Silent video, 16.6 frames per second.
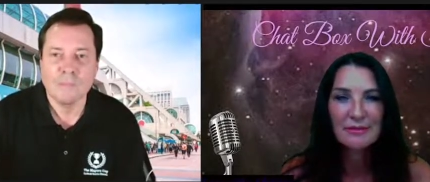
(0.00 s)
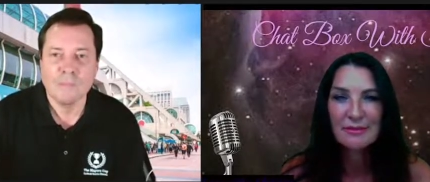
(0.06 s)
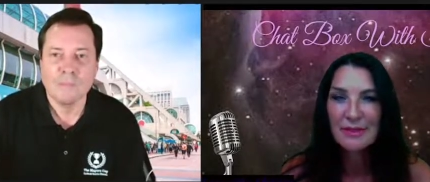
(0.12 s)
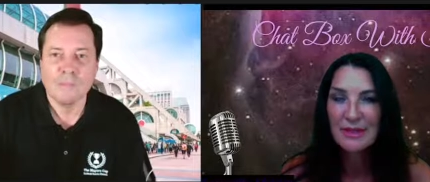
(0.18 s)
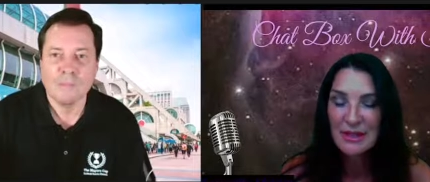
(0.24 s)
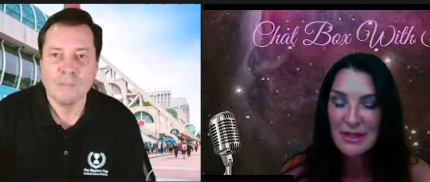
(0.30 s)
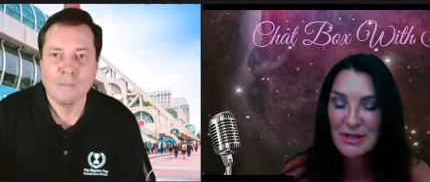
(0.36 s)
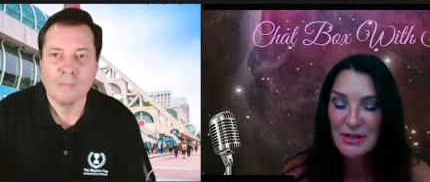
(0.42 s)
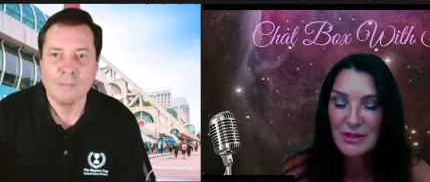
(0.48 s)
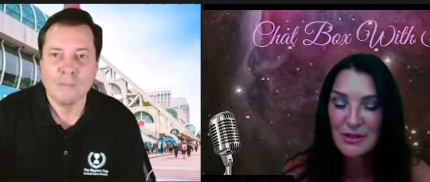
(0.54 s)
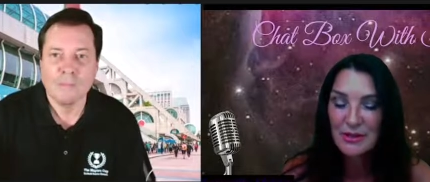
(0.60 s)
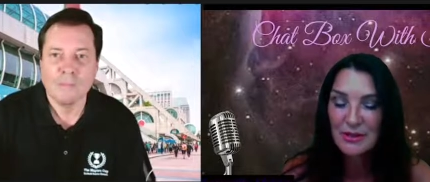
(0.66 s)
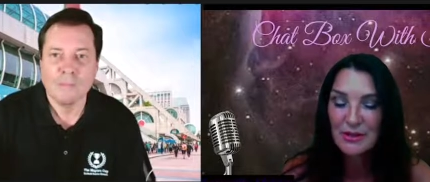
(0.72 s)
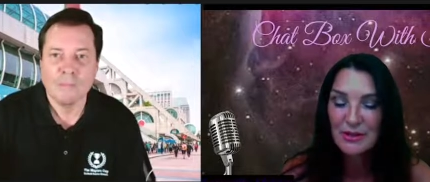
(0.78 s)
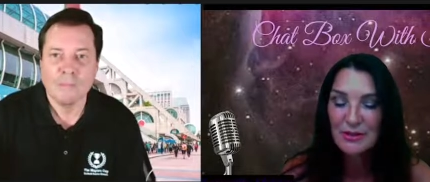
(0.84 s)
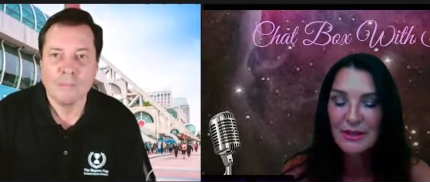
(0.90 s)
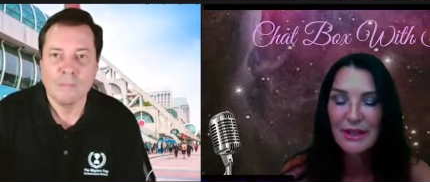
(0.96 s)
Speaker 1: This is the
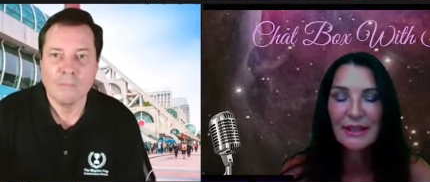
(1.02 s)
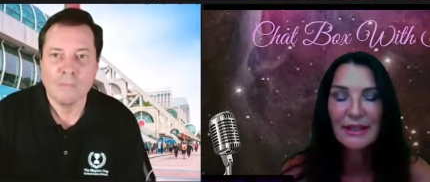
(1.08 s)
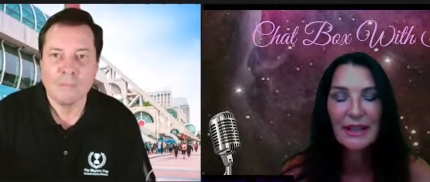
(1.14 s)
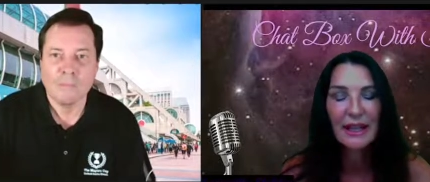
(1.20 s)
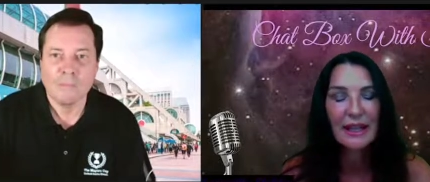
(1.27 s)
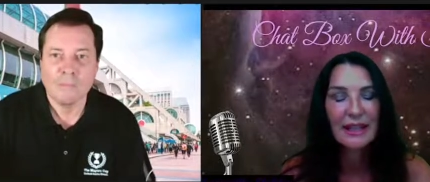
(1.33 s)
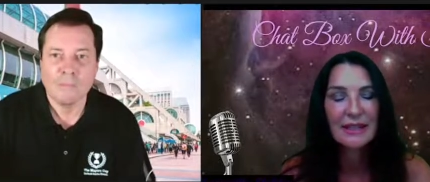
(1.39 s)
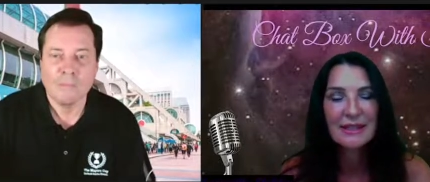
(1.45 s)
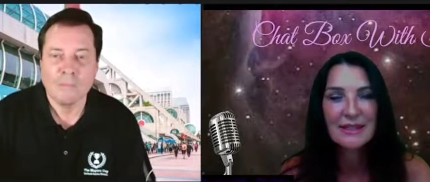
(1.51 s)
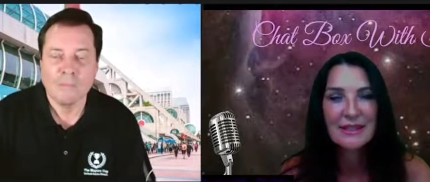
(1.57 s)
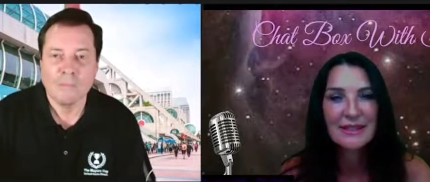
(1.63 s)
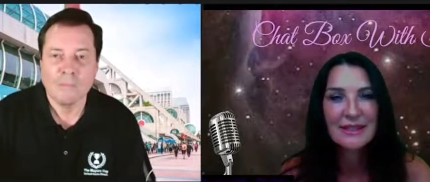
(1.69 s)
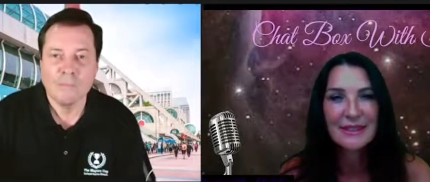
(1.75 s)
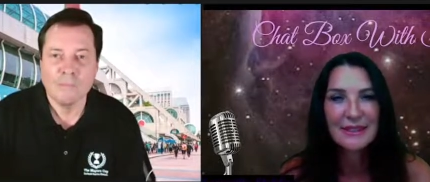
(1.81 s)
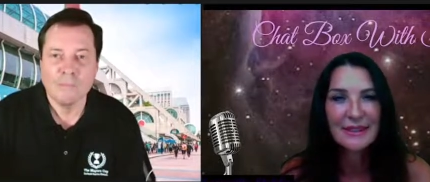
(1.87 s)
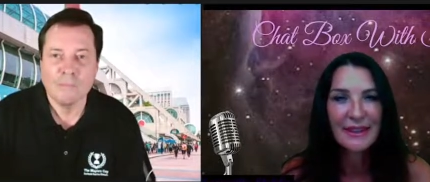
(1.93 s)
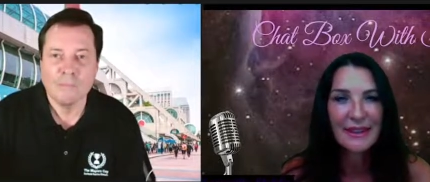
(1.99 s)
story. And
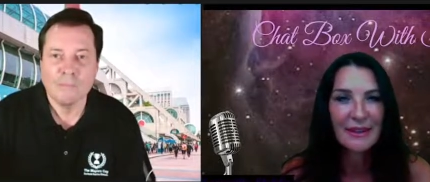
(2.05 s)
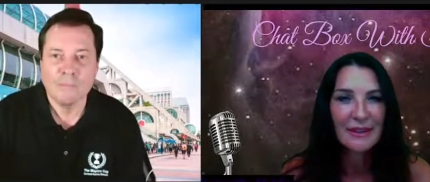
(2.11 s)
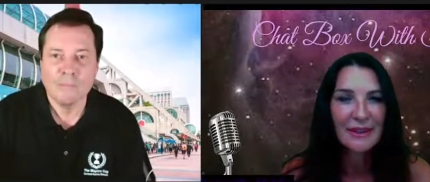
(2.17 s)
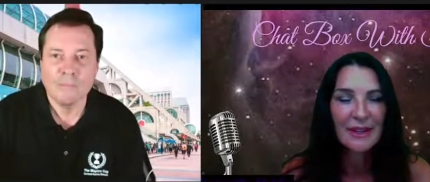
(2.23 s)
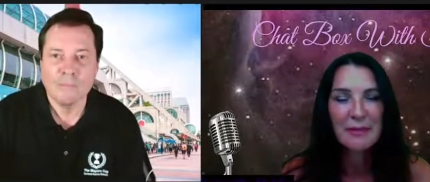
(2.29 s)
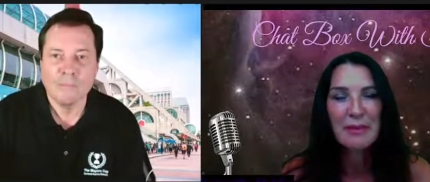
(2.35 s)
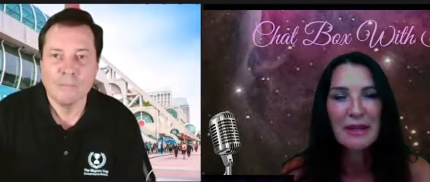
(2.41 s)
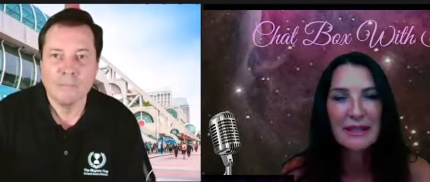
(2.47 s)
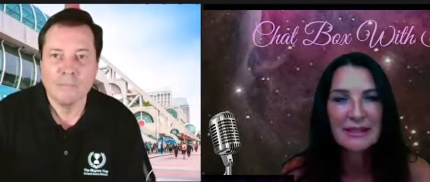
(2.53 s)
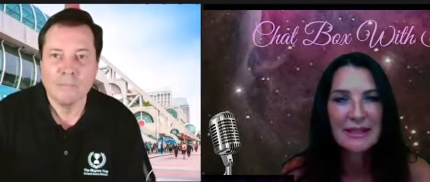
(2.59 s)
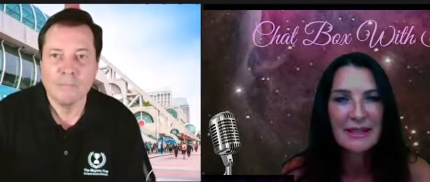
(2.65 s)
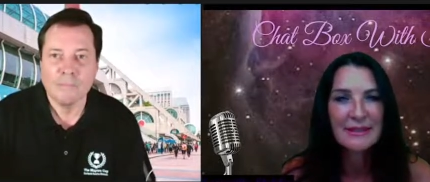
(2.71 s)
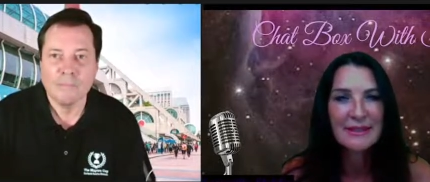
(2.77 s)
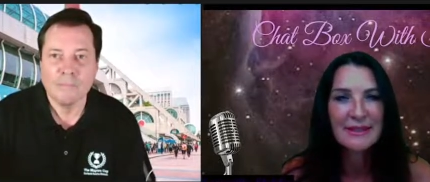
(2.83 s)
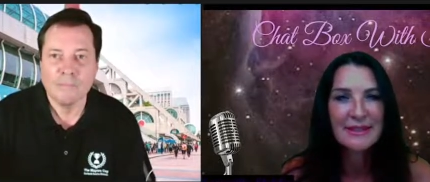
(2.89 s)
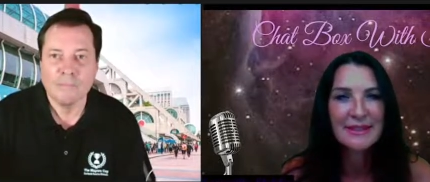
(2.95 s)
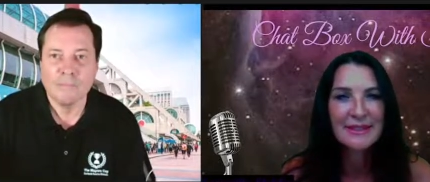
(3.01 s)
uh, they got kicked back down
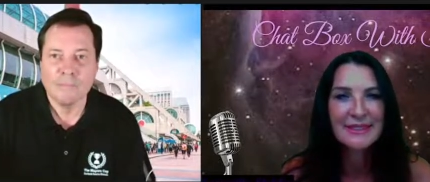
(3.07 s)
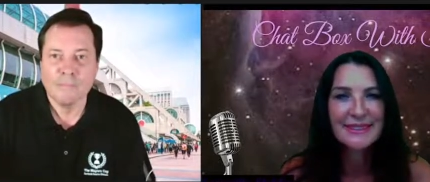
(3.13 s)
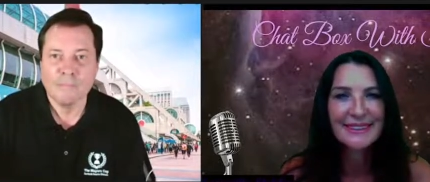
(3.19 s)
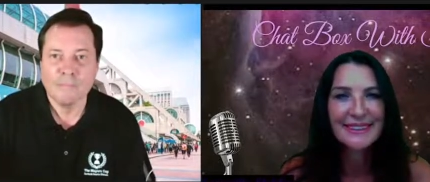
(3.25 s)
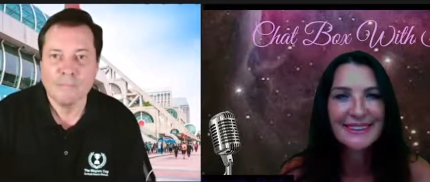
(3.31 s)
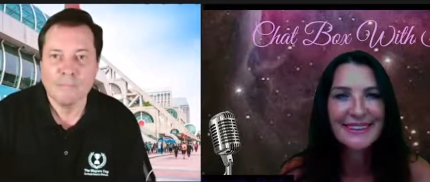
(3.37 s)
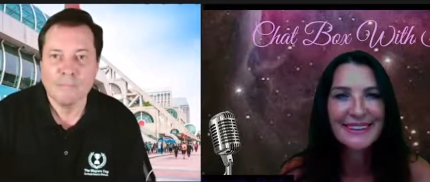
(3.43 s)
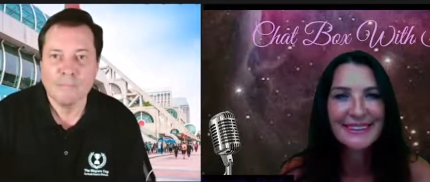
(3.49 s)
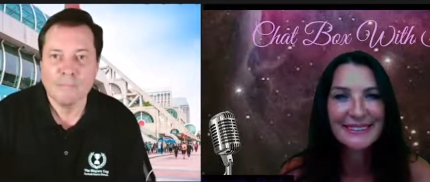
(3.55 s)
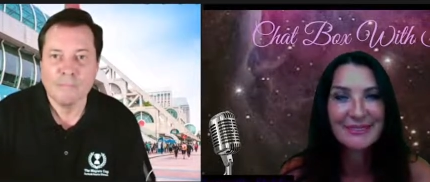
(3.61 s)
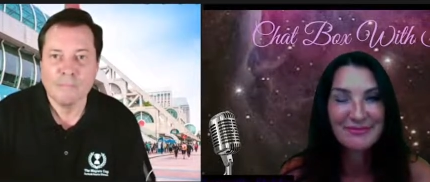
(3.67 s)
to London again.